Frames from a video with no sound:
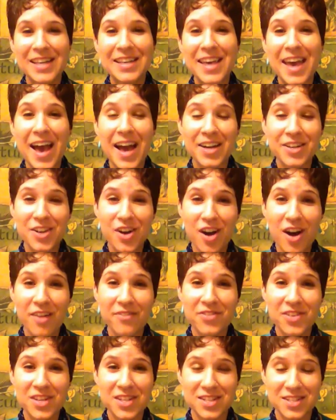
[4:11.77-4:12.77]
cat
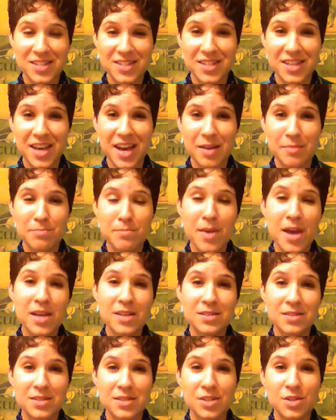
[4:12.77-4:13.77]
confidence yet
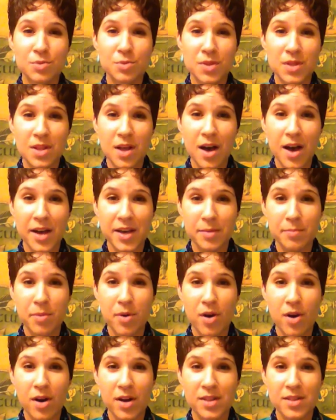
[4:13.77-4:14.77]
may still rely
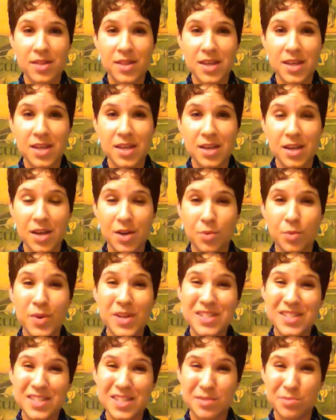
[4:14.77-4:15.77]
upon the
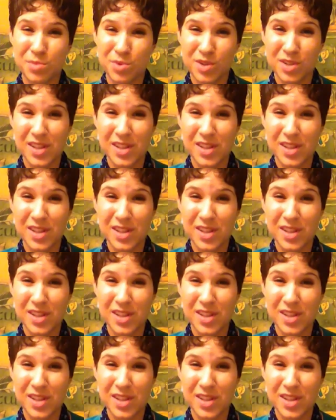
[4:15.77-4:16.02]
wisdom,